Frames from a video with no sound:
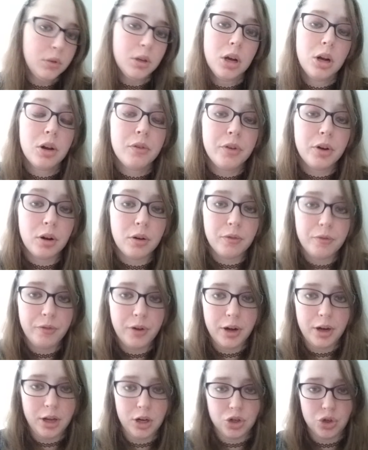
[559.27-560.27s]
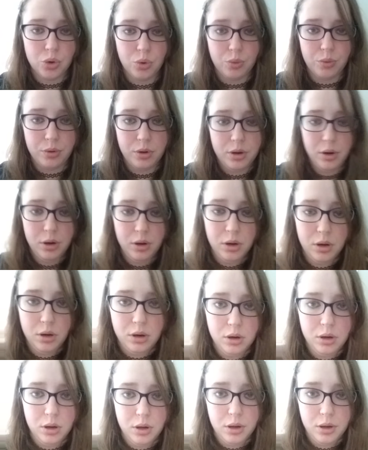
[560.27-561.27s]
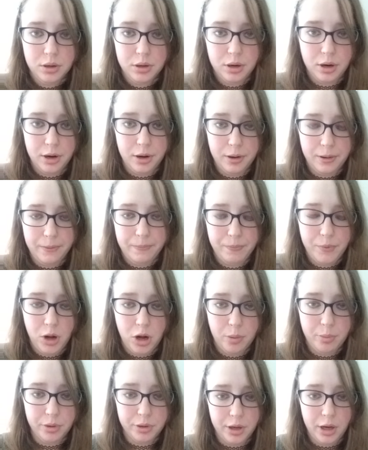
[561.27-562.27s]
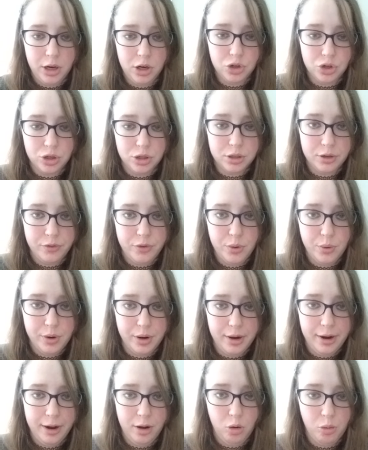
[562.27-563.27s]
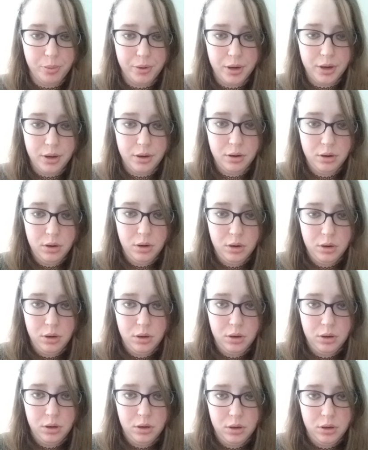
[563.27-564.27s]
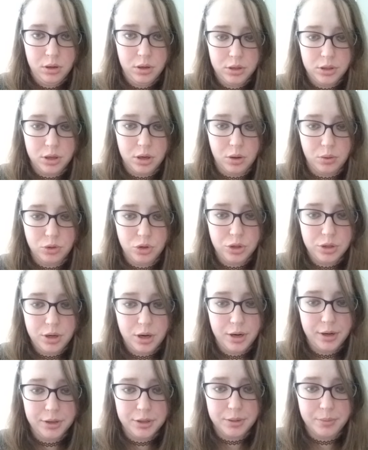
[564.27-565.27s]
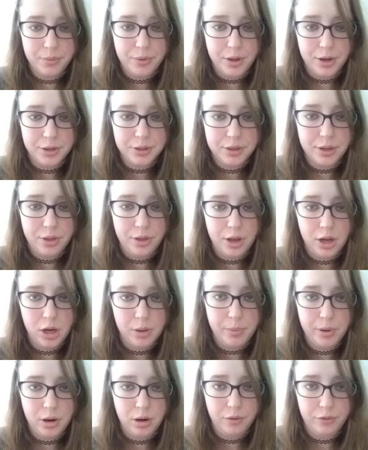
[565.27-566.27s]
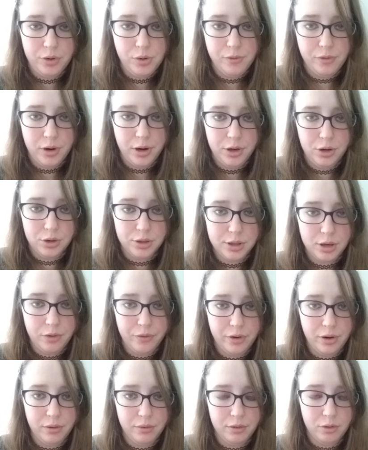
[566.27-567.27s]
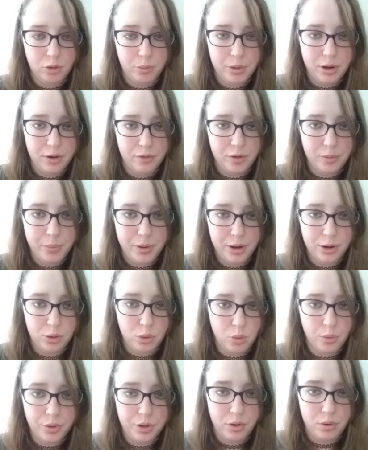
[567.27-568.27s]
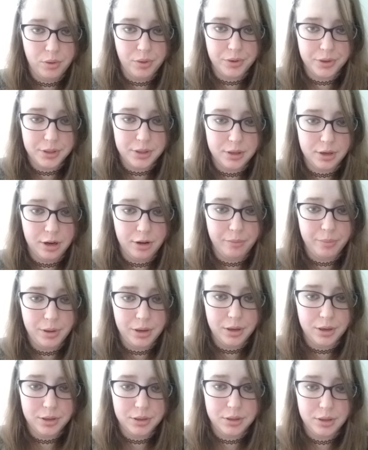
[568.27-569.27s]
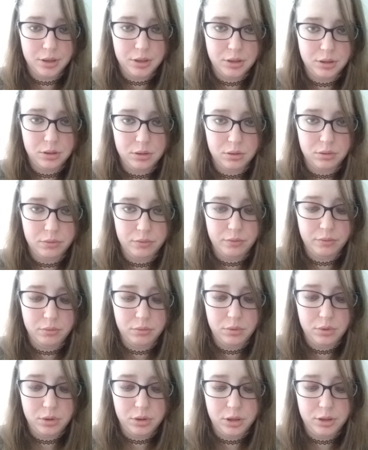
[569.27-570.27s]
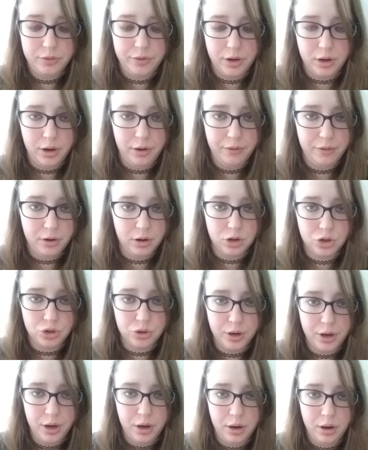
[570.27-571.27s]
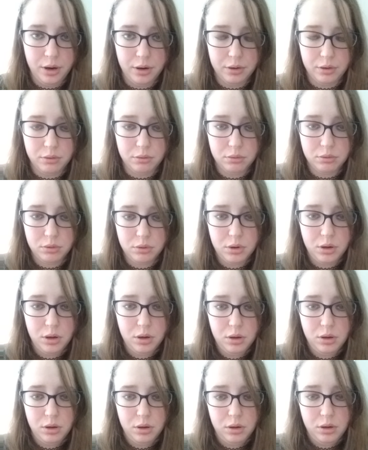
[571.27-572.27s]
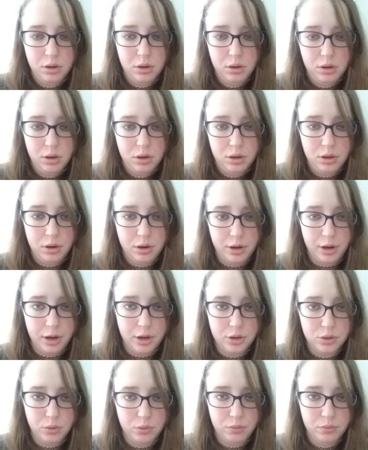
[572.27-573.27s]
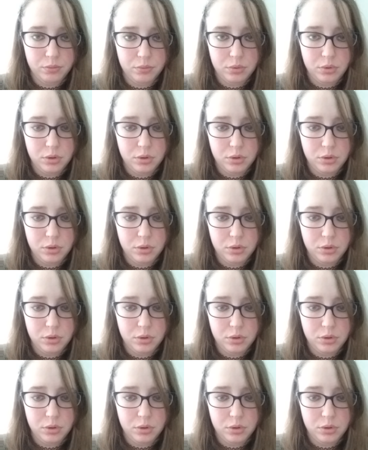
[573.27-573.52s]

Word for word: out of your financial kind of obligations if you can help it. So, just kind of some things to think about if you find yourself in a little bit of a pickle with all this stuff because it's it's very frustrating and and again, don't